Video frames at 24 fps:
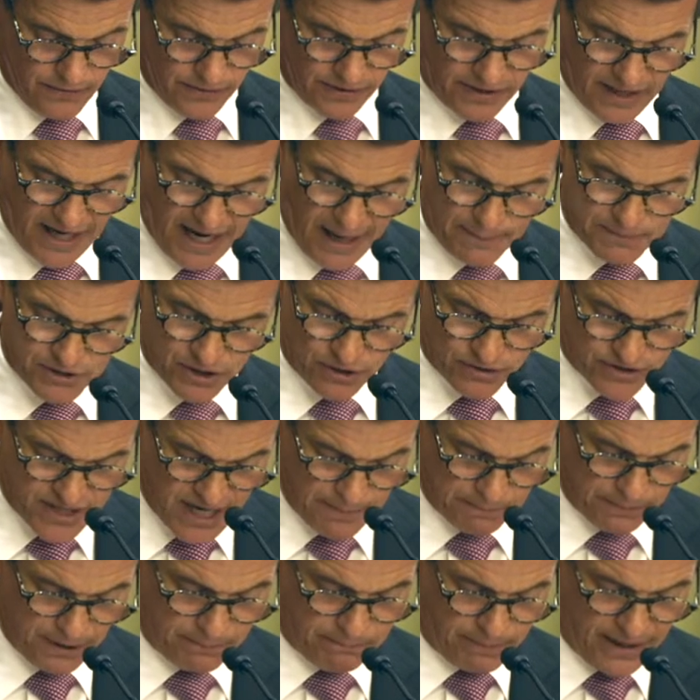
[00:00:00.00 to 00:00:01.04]
The Copts are
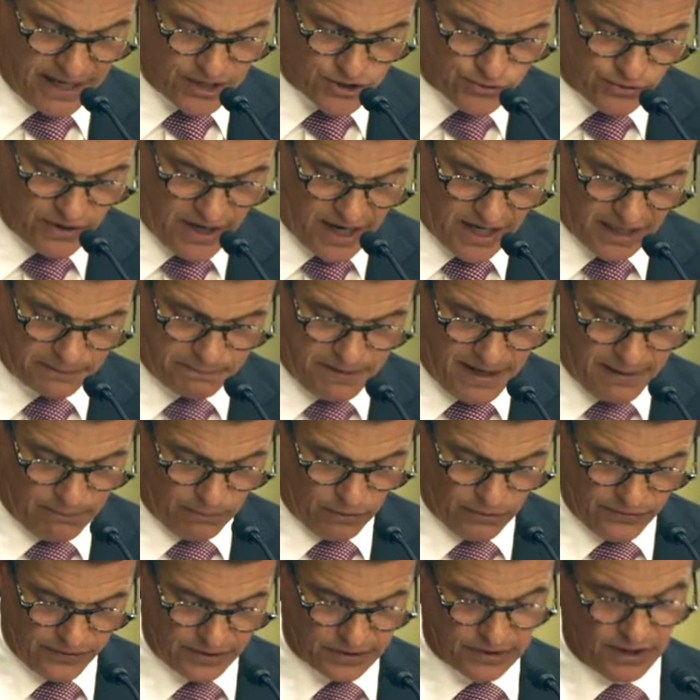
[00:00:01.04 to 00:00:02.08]
deeply patriotic
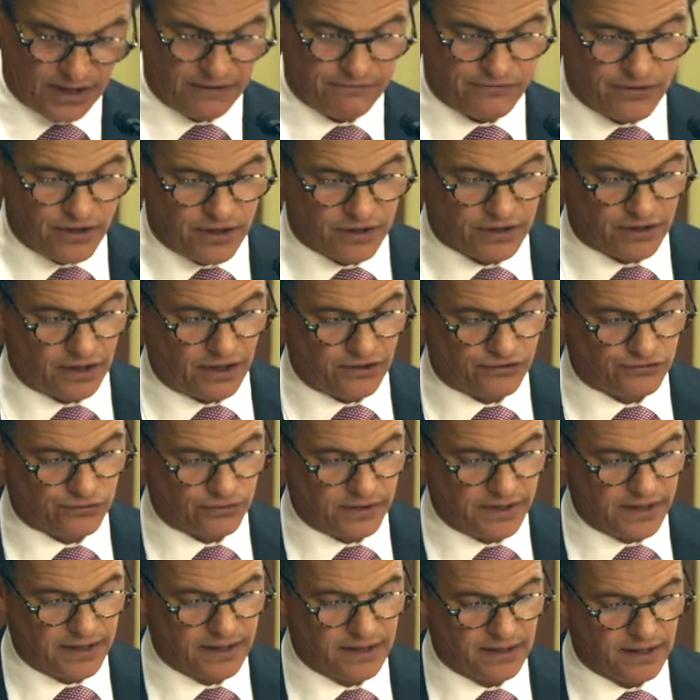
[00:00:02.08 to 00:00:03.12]
people that love their
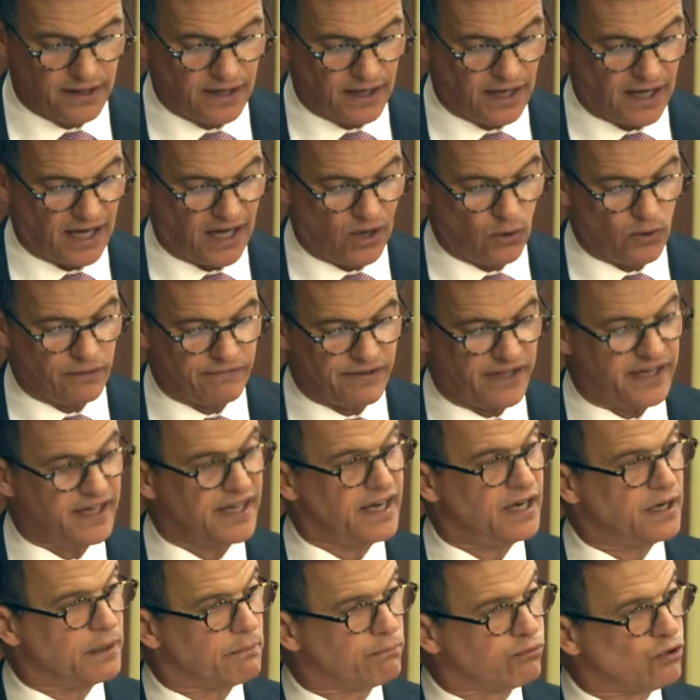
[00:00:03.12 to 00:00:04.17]
country. However, they
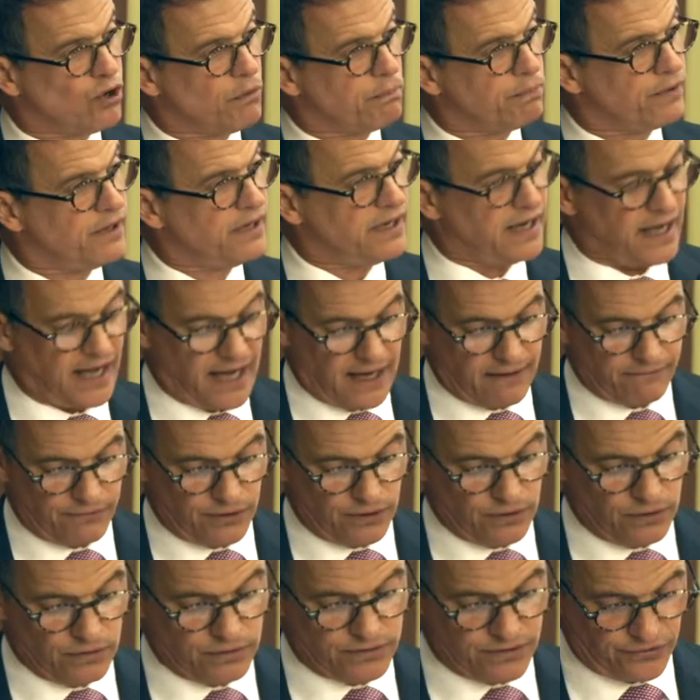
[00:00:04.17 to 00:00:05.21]
need an appropriate
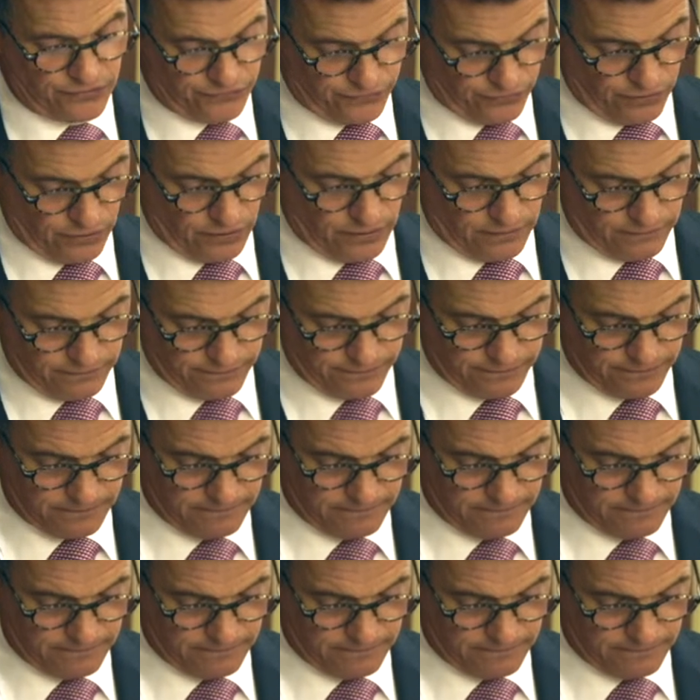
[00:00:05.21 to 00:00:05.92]
avenue to serve.